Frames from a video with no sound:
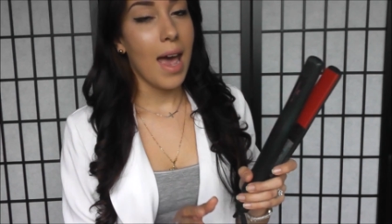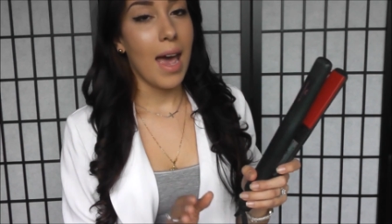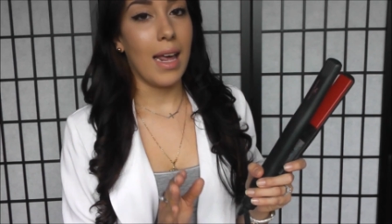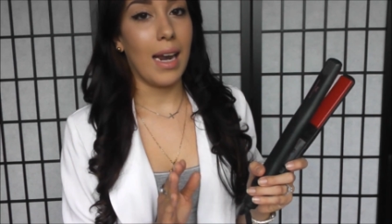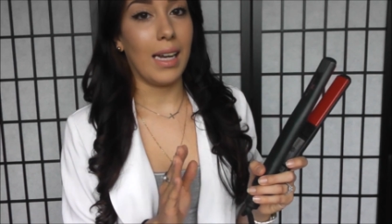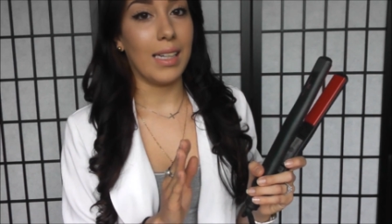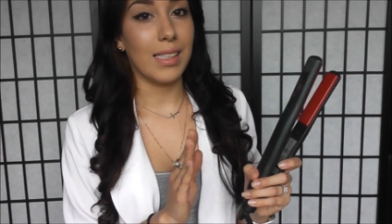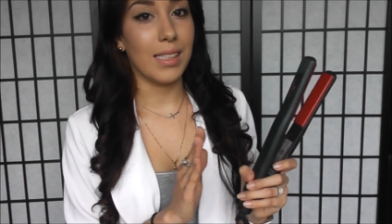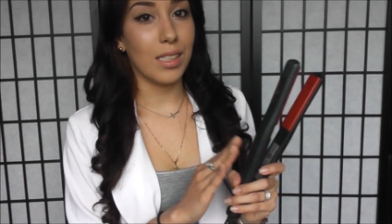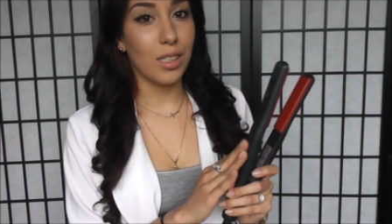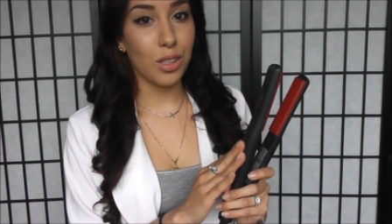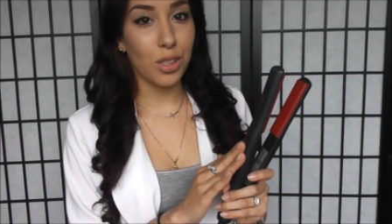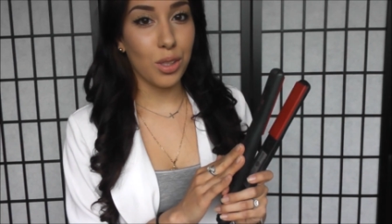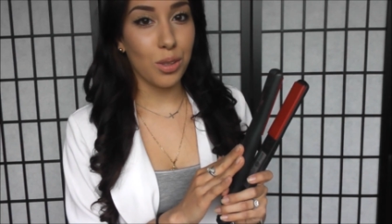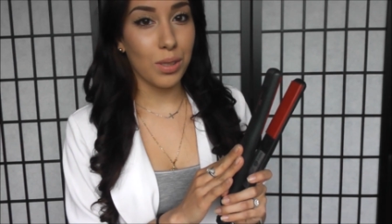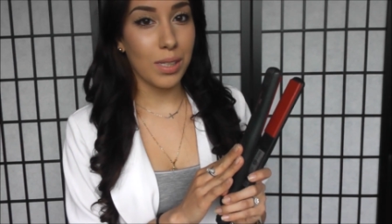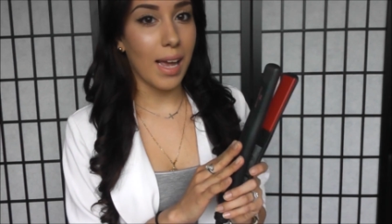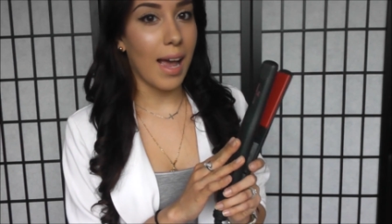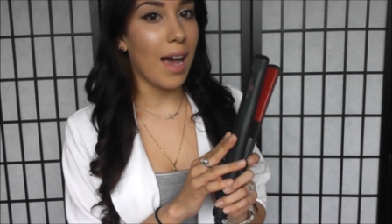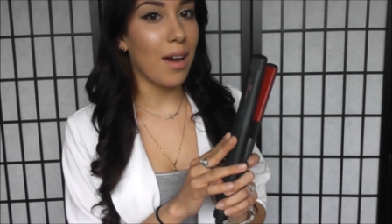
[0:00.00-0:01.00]
and I still
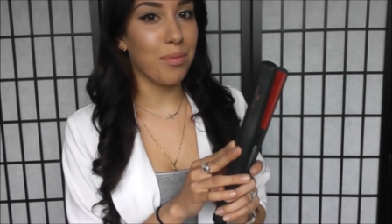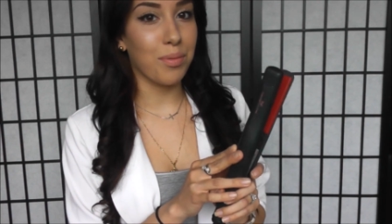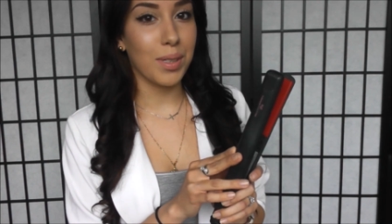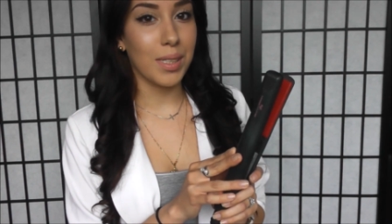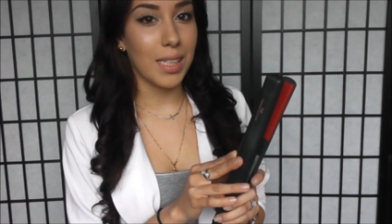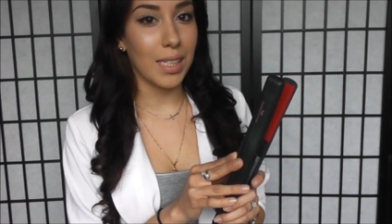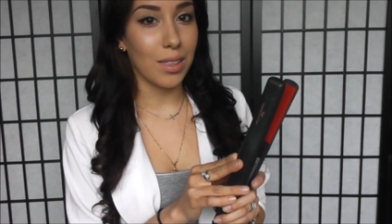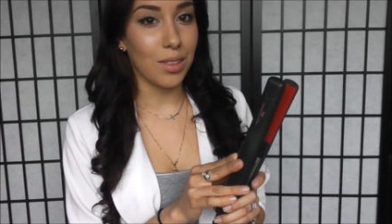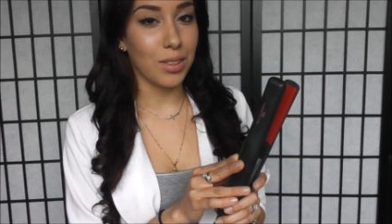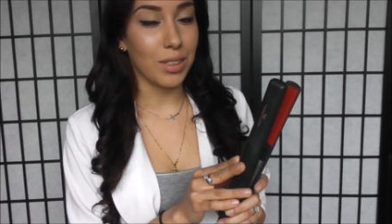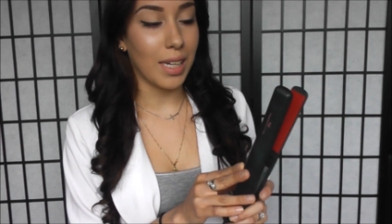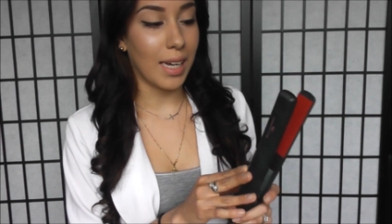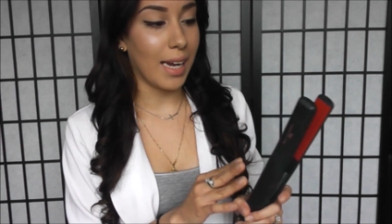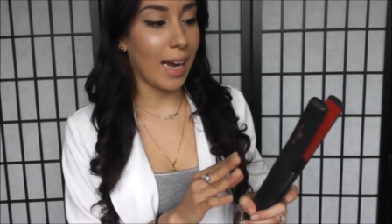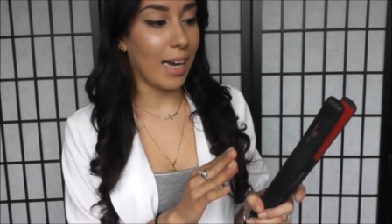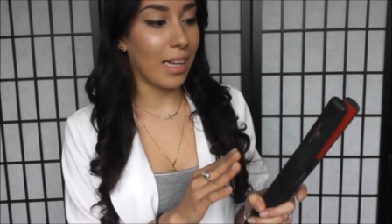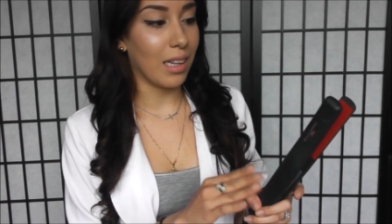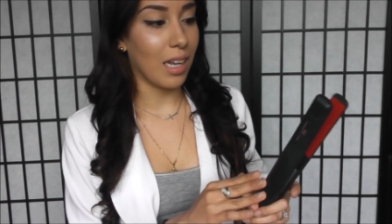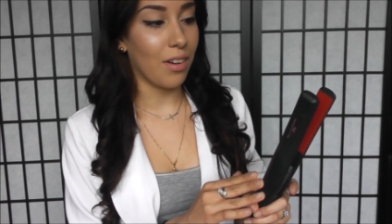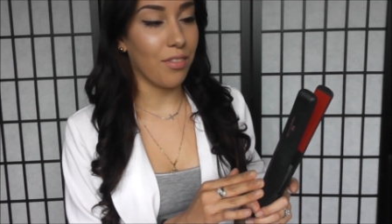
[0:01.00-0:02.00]
use it every single day.
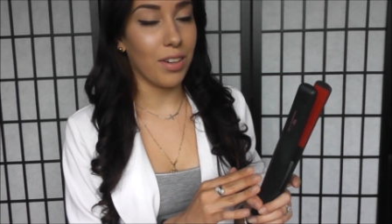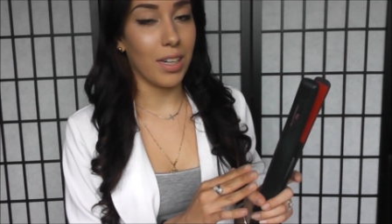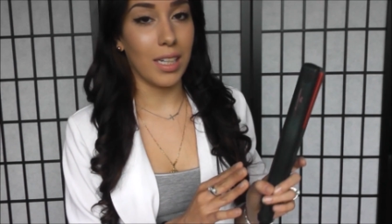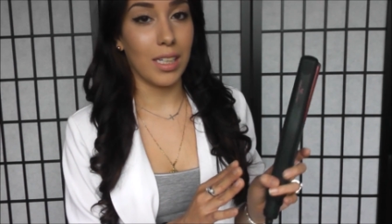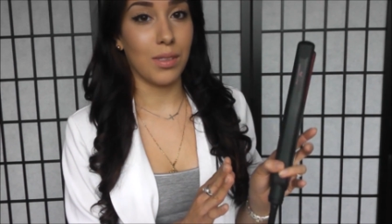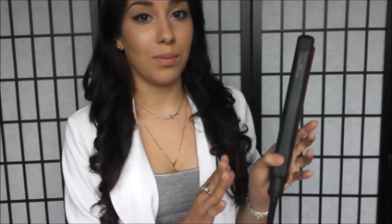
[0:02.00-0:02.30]
I love it.